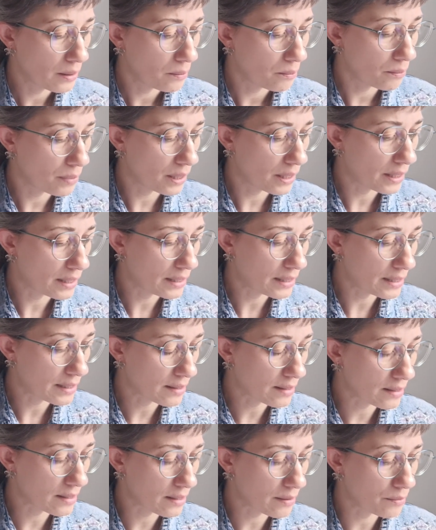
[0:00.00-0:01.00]
by
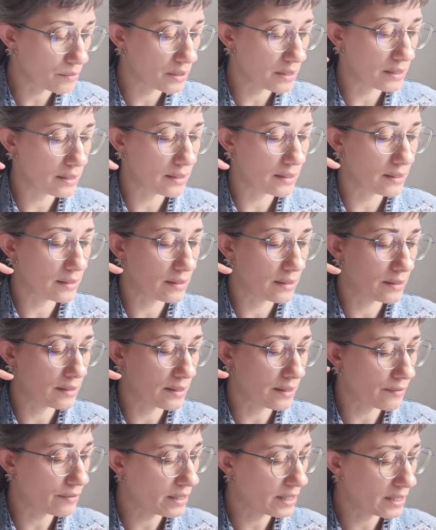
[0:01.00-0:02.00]
Yassine
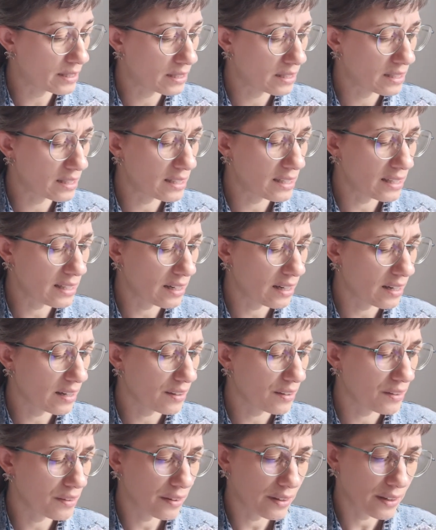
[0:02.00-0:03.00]
Devetzi, I
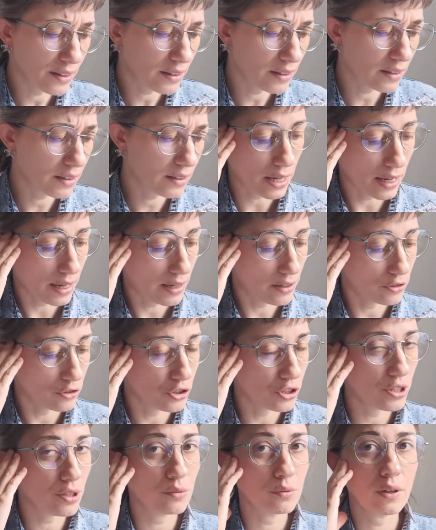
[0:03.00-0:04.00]
think. And
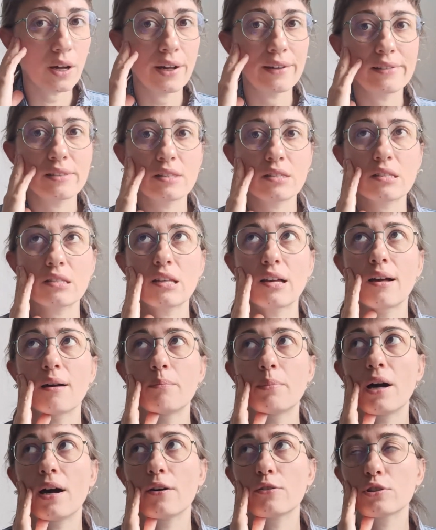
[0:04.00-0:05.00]
she writes
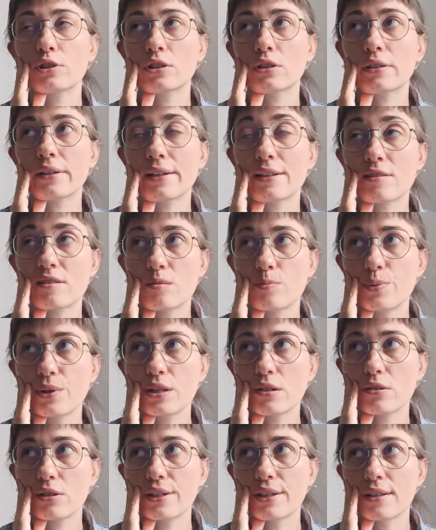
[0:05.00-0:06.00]
about her
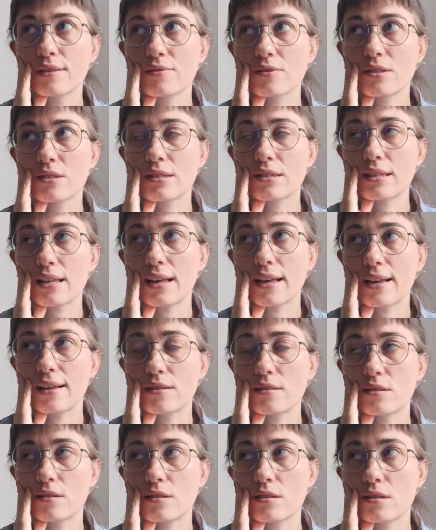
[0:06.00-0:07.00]
experience
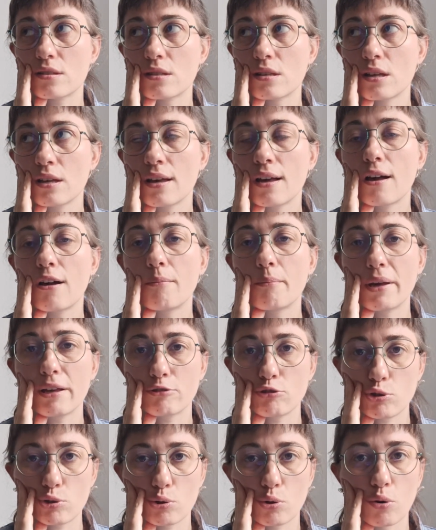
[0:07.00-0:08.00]
as a
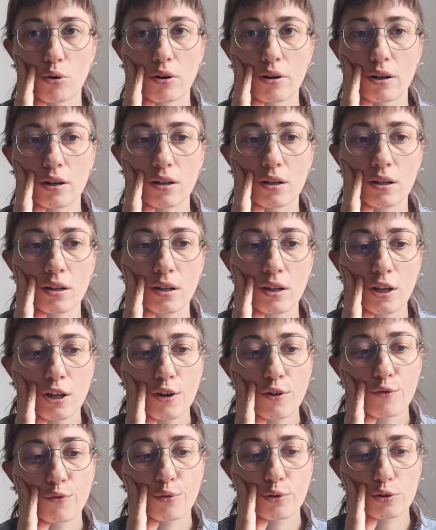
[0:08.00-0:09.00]
mentor
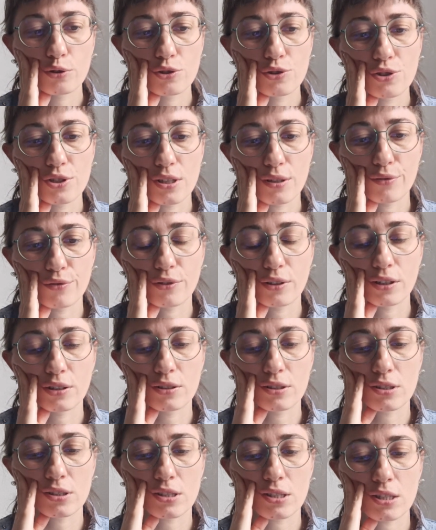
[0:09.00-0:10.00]
for
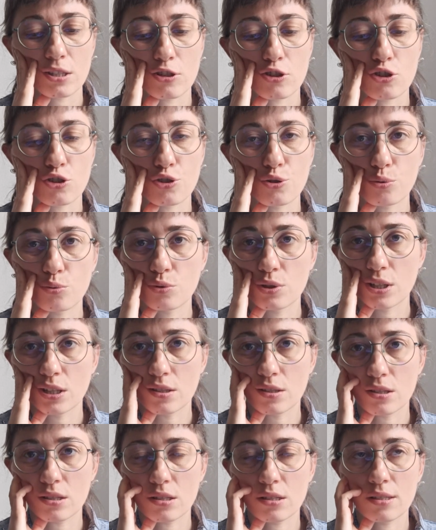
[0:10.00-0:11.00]
different
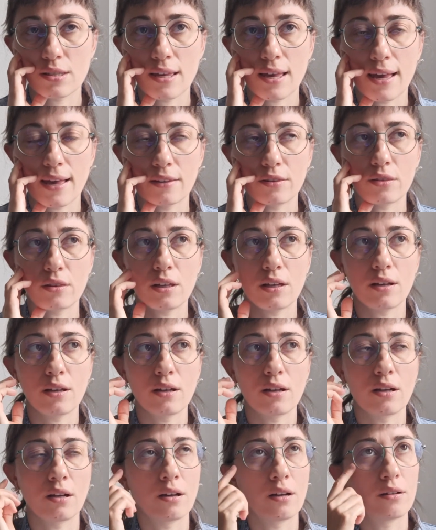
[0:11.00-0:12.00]
students at
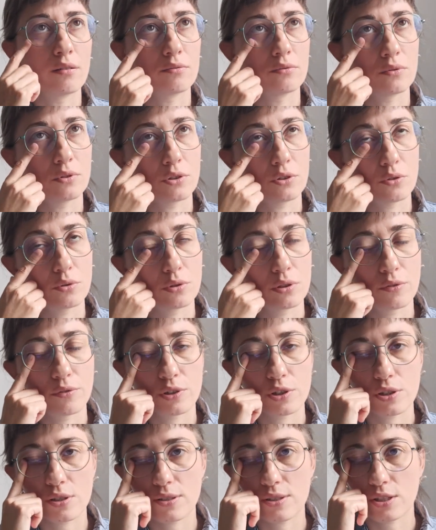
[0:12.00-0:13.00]
the
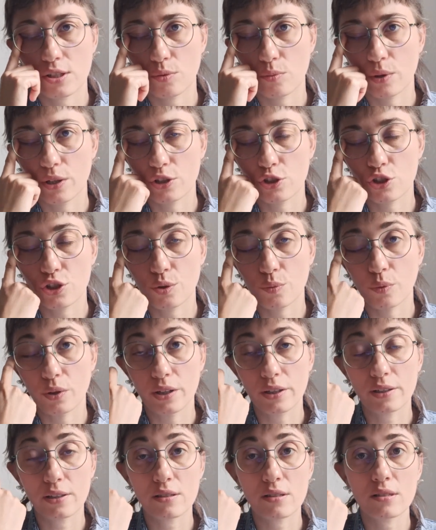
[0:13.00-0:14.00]
university where she
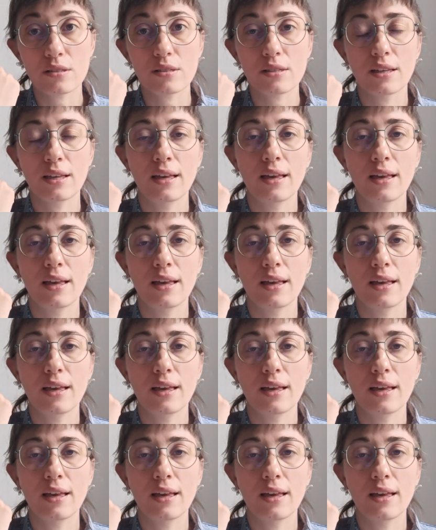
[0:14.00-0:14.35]
works.